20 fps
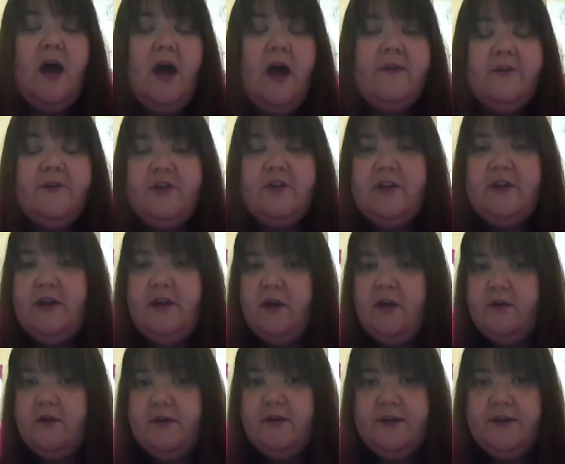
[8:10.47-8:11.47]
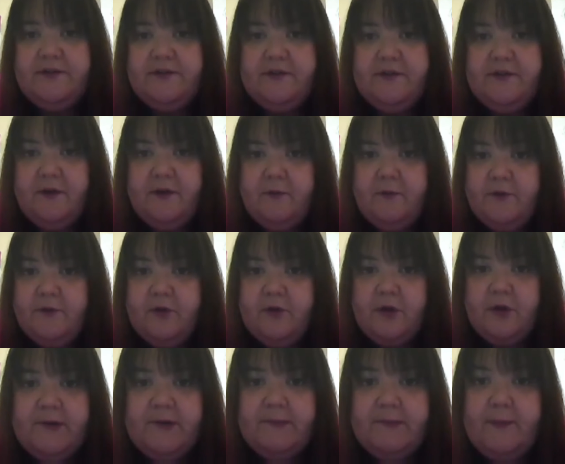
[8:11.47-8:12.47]
There's a long list of withdrawal
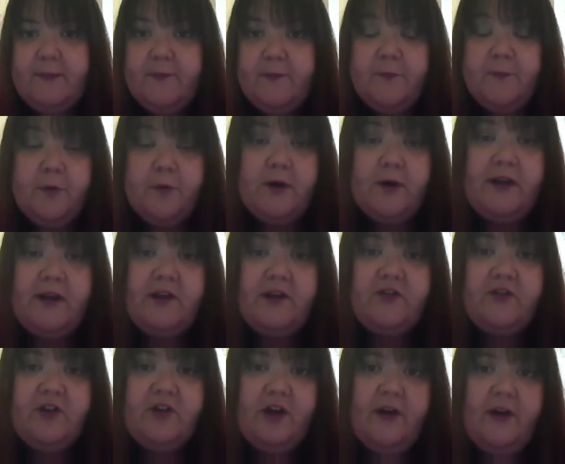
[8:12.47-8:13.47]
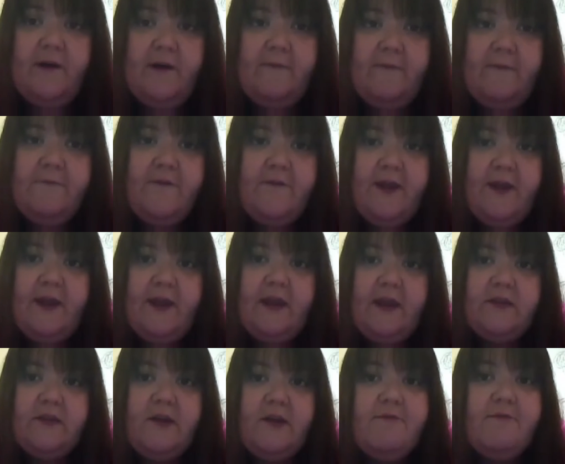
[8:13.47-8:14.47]
symptoms for each of
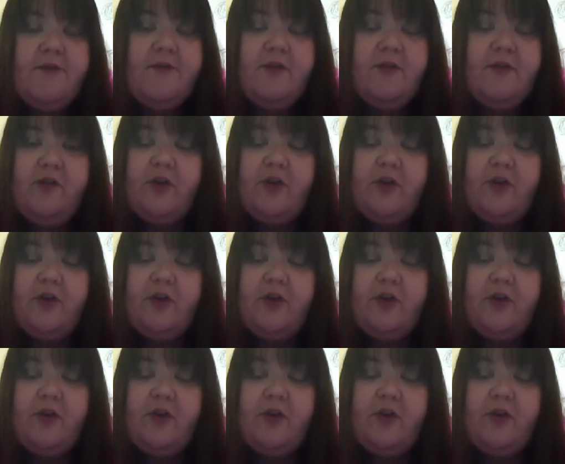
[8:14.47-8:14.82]
the substances.